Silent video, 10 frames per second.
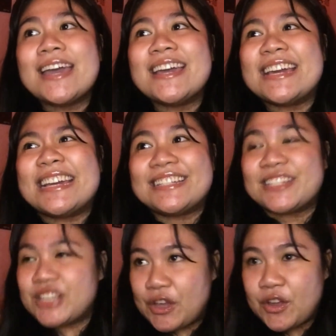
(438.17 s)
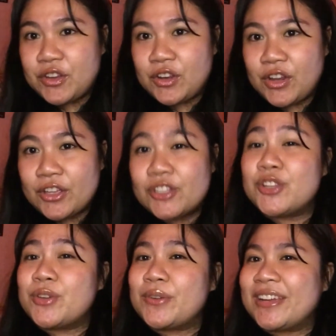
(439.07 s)
it's good
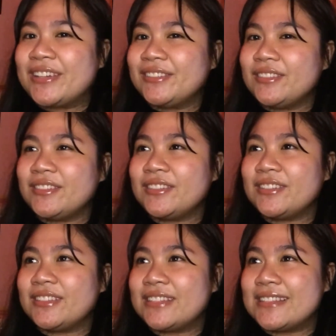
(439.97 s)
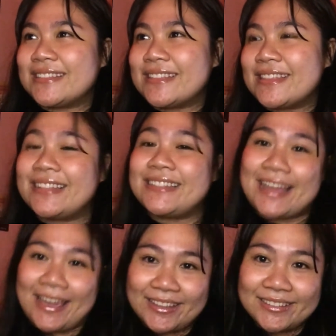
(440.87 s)
during the
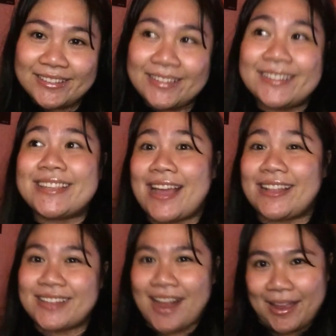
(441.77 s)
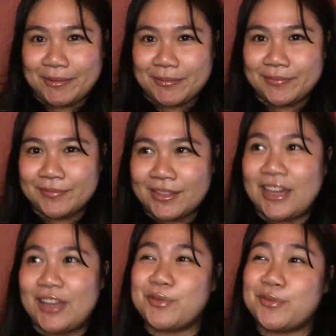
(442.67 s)
daytime.
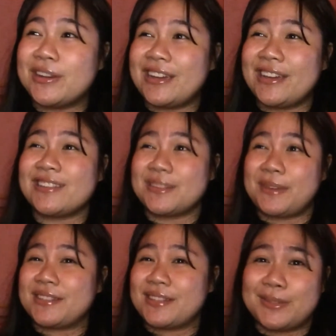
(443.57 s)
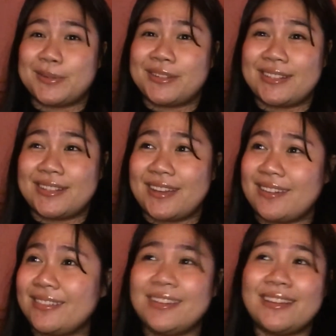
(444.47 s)
It really is amazing during the day.
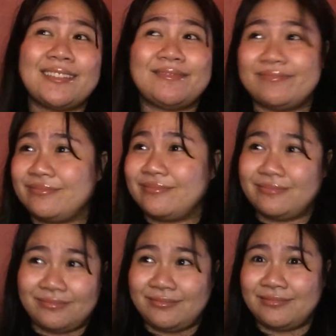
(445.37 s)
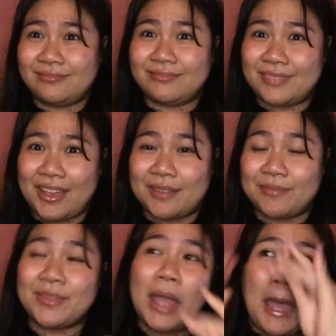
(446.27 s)
Yeah,
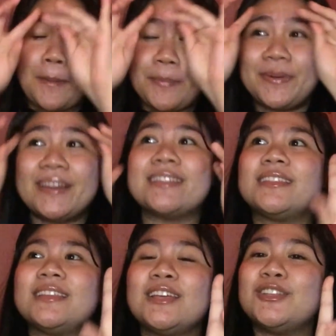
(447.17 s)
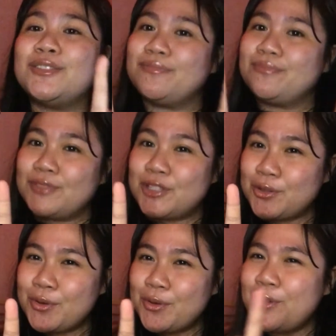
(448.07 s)
but
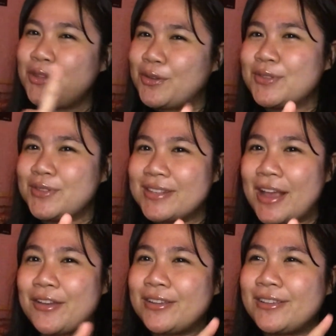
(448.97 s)
do use the